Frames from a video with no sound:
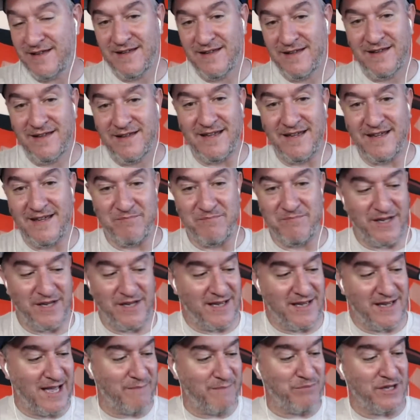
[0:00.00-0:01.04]
and be a
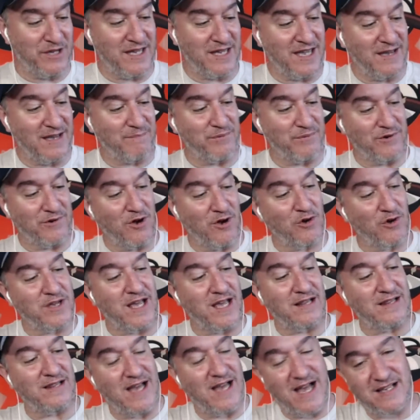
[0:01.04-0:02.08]
happy camper. Okay,
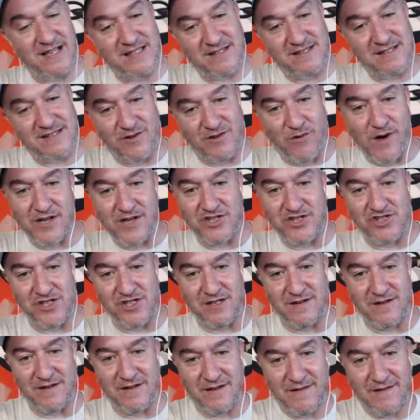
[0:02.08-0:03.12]
last
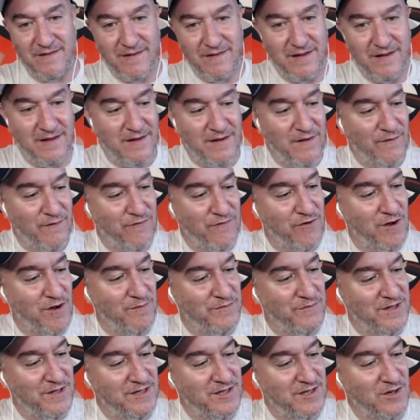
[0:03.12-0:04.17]
question from the
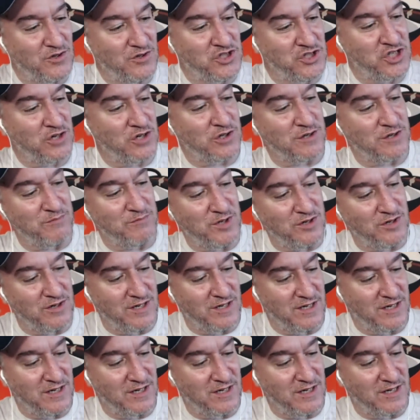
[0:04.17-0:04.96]
dojo community.